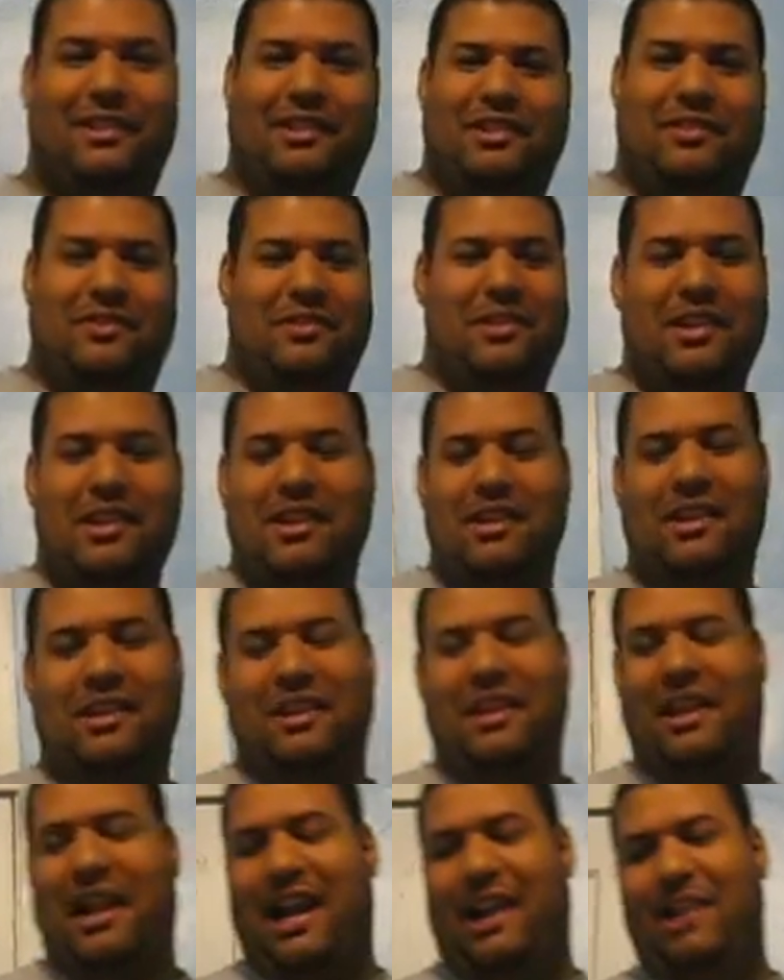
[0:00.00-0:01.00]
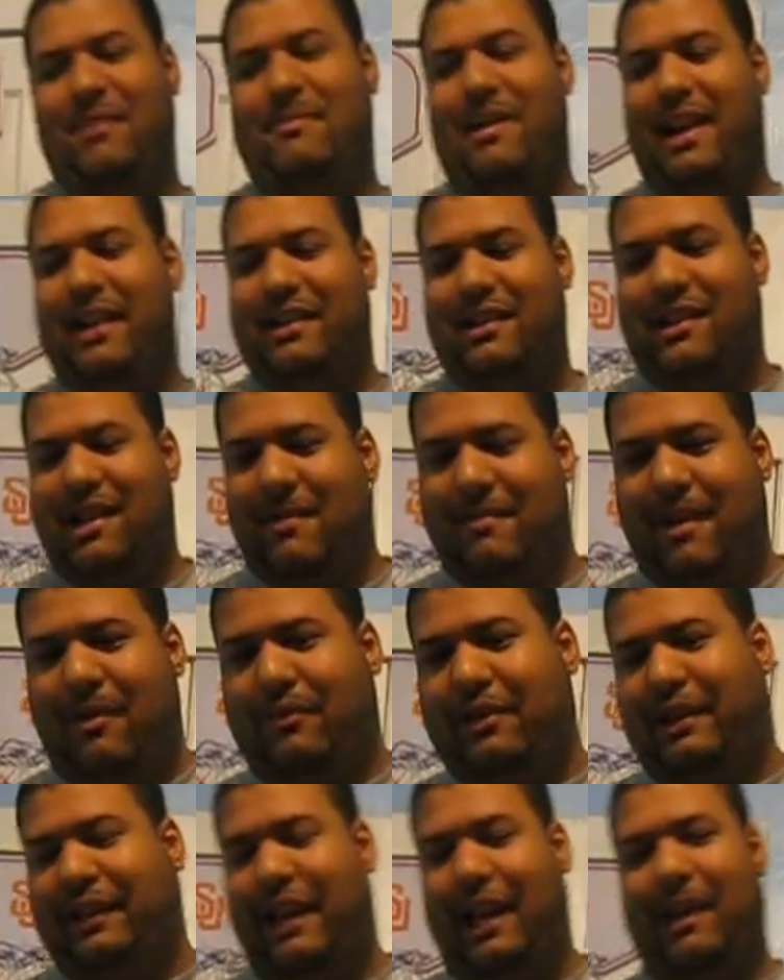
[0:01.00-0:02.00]
Now everybody can come
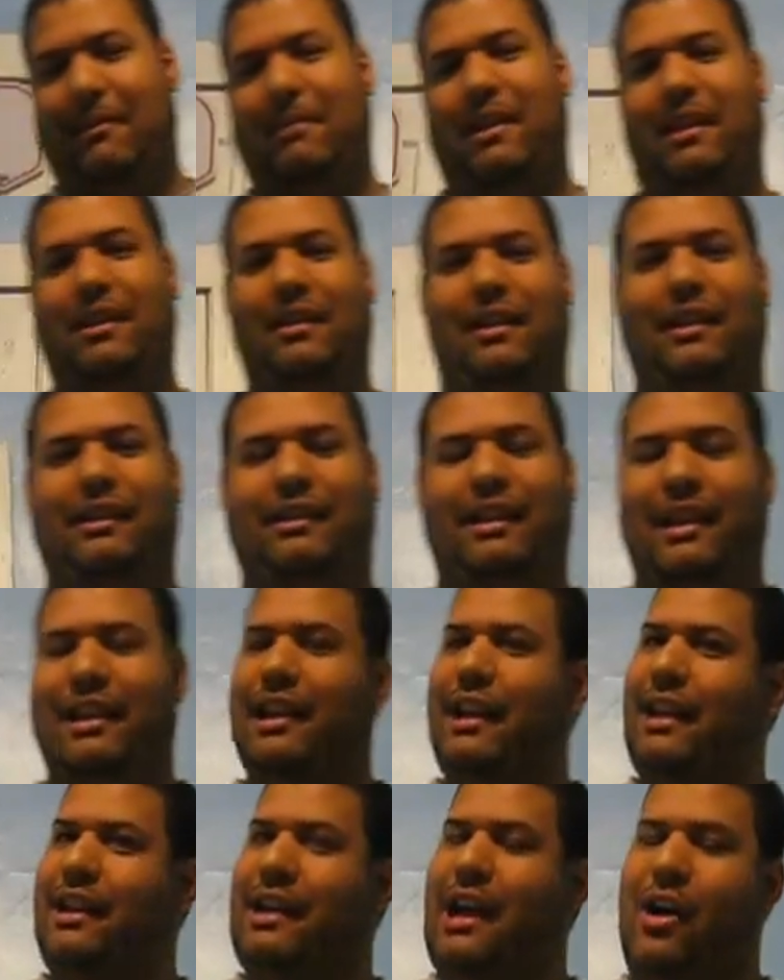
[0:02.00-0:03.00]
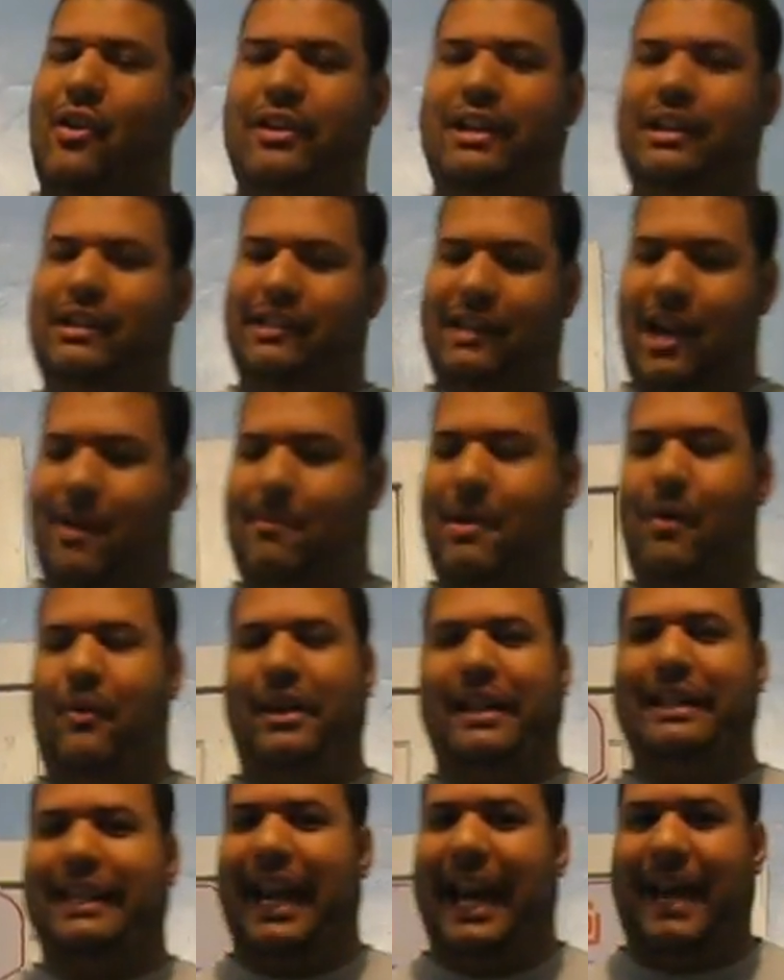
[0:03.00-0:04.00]
out with a game like that, and not only come out
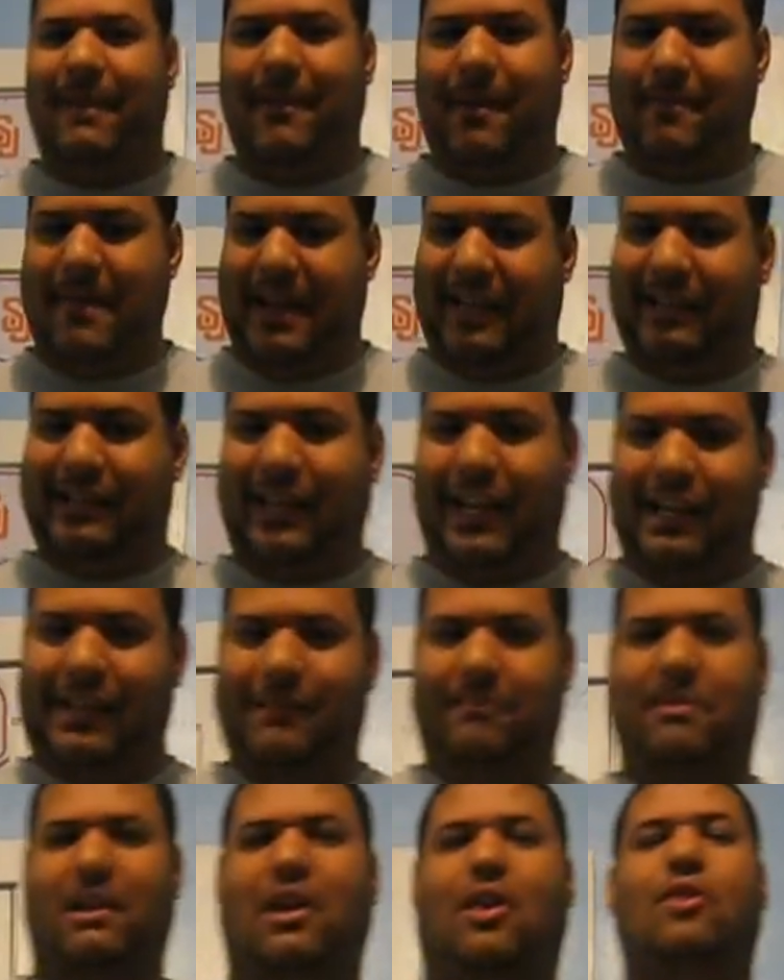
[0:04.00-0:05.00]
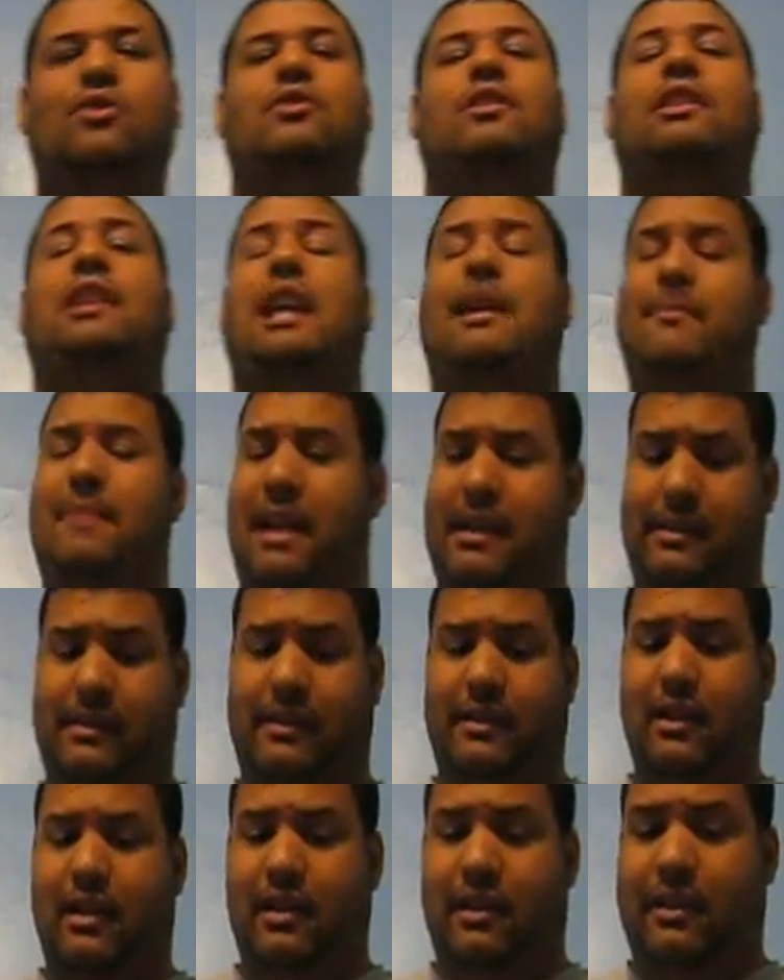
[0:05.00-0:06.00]
with a game that makes sense, but also a game
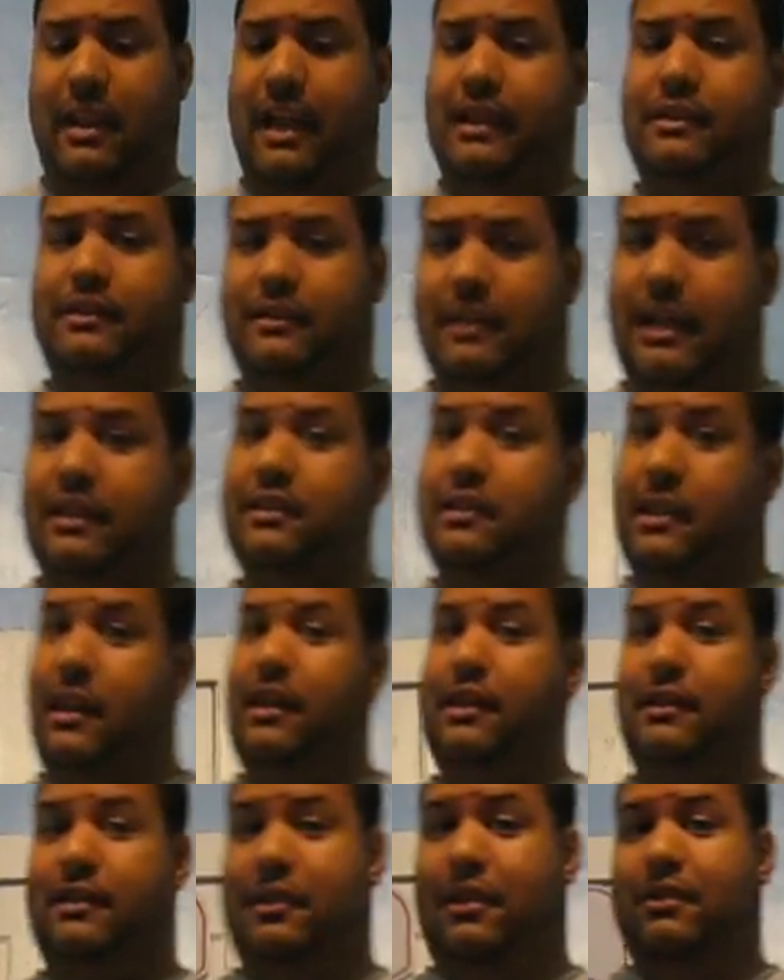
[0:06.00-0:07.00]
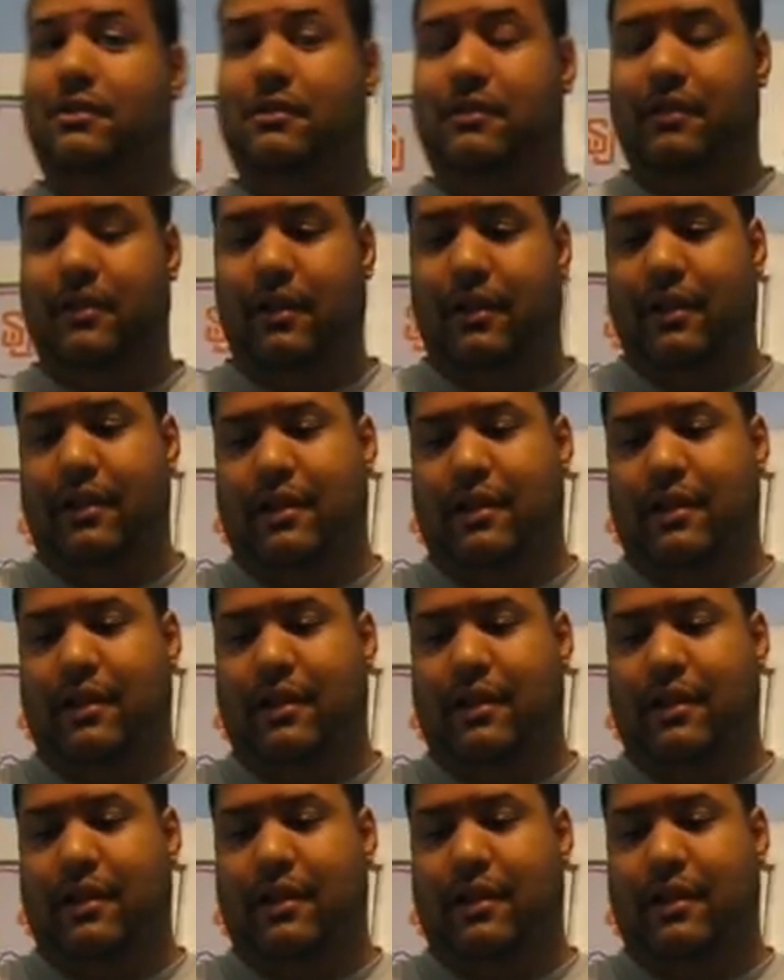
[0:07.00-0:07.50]
that's good too.